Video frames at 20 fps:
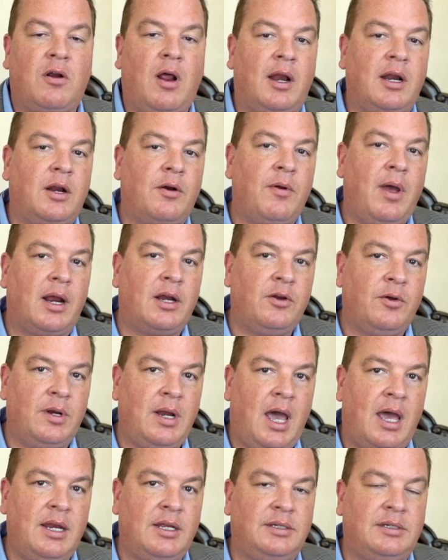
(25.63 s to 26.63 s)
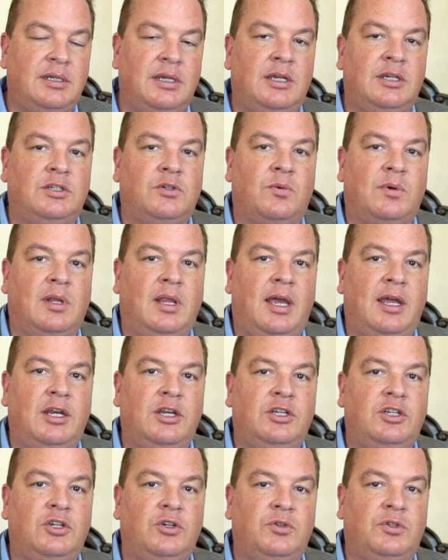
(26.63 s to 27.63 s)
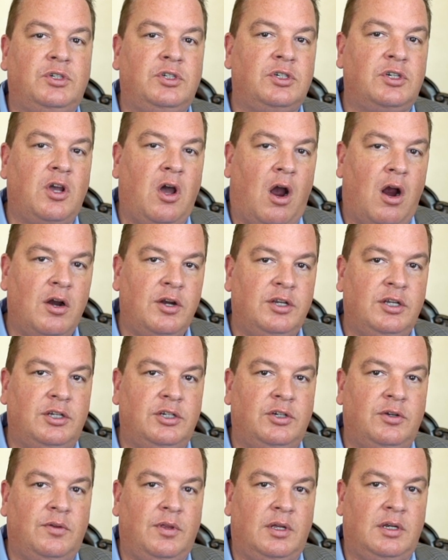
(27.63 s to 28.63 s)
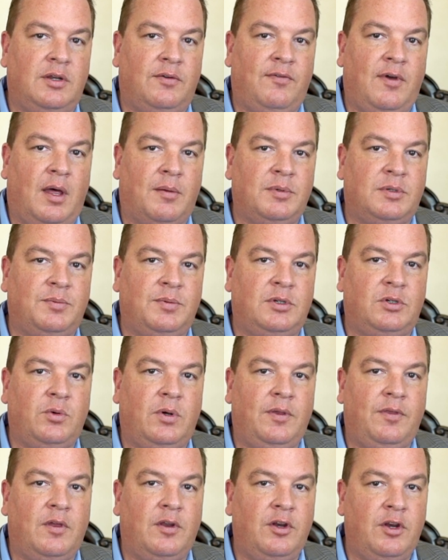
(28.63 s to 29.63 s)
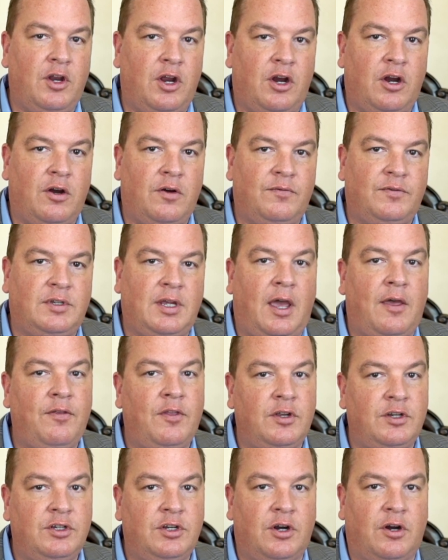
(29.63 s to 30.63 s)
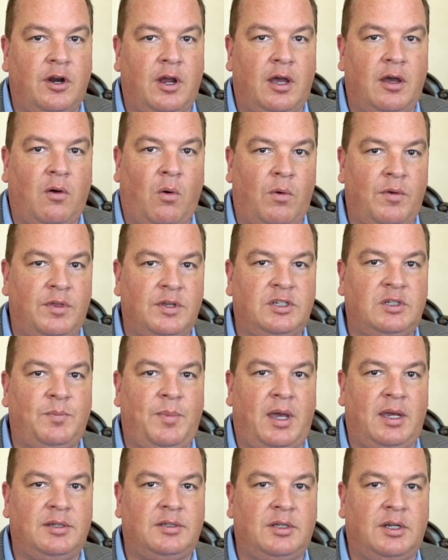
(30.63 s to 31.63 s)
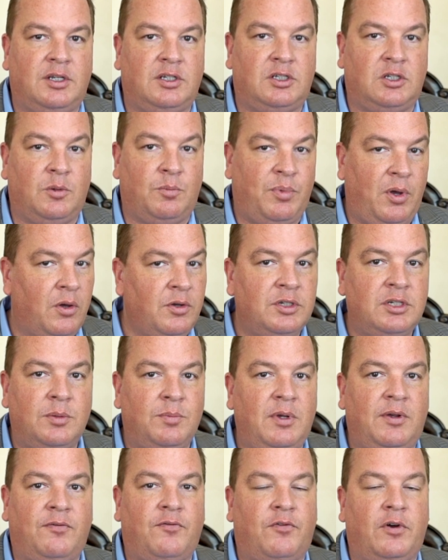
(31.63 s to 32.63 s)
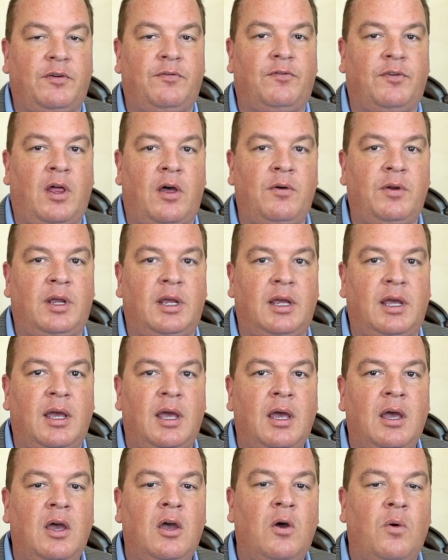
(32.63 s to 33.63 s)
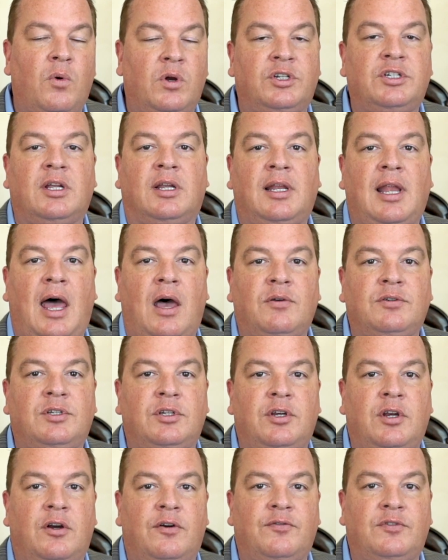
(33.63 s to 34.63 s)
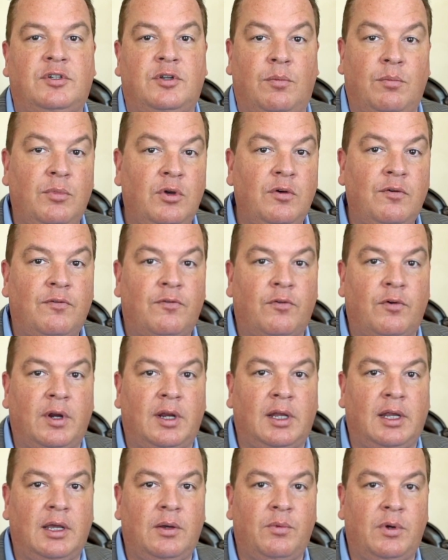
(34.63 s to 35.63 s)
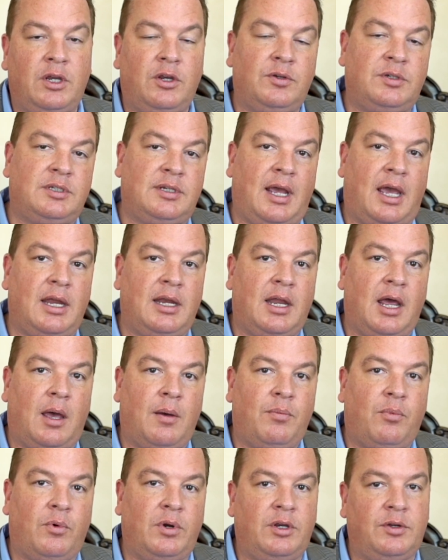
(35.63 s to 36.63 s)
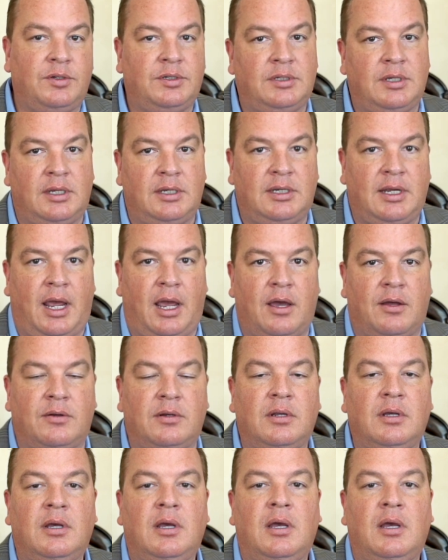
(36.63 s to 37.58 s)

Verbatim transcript: Chronic arachnoiditis is related to scar tissue that develops between the nerves and the dura, or the space that is supposed to be free-floating, which allows the nerves to move freely when you stand up, when you sit down.